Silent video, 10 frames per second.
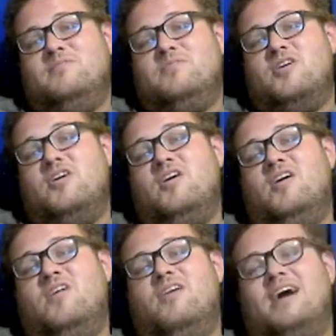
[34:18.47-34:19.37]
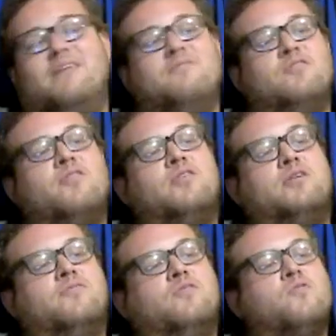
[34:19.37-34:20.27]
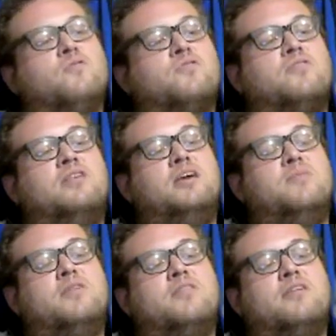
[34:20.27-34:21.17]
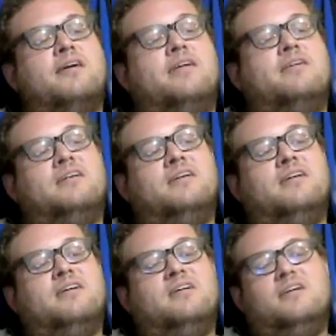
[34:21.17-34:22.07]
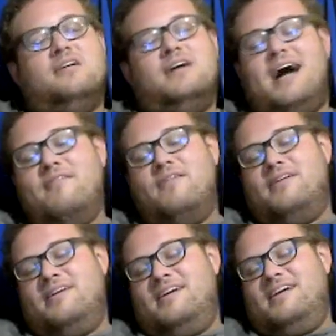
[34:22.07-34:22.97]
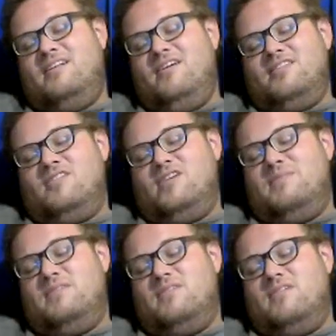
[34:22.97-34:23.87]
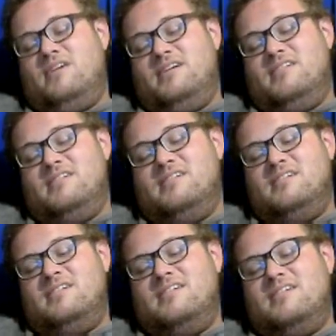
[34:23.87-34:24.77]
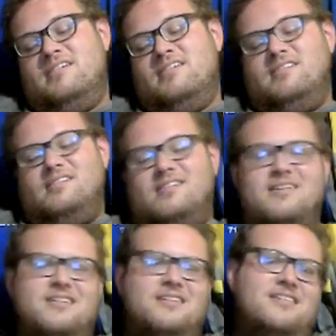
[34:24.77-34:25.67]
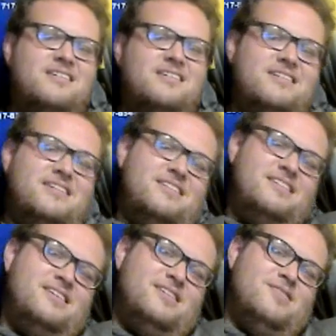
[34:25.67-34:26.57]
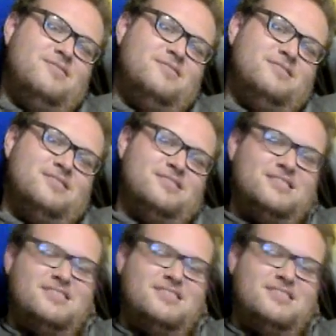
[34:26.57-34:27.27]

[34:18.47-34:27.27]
Bro, I'm really looking forward to the demons. Like, Program. I really look. Don't get me wrong here. Program to the demons. Yo, look.